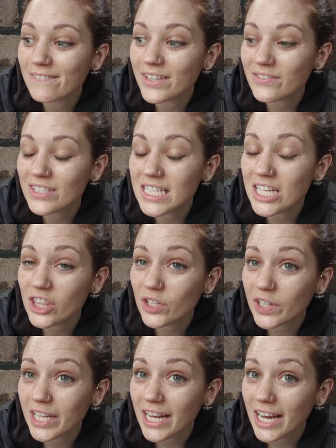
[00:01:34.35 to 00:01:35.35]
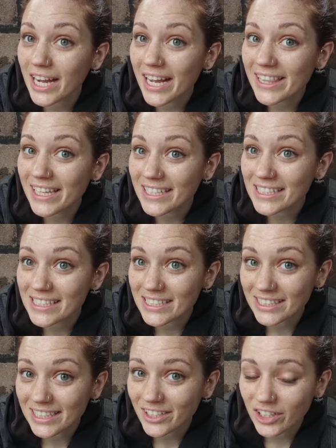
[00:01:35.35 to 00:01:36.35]
1539 that is
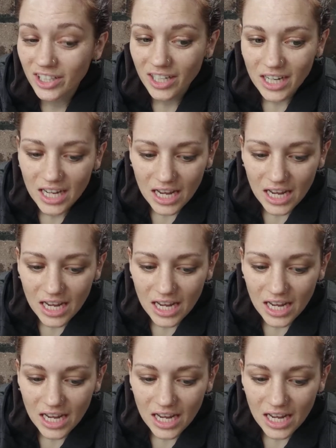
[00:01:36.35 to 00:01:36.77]
still here.